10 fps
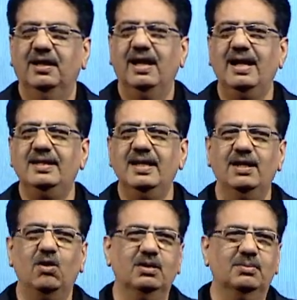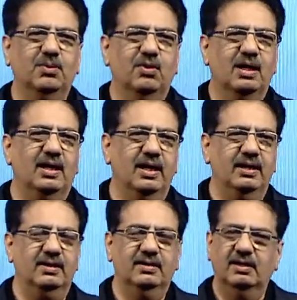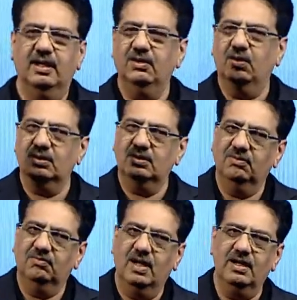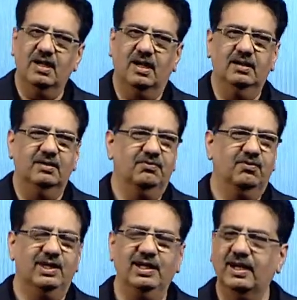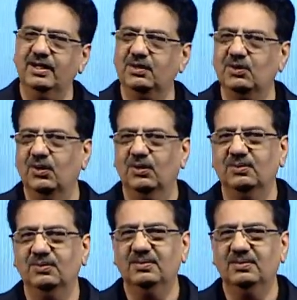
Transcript: And then on the board, I wrote, one done, 49 to go.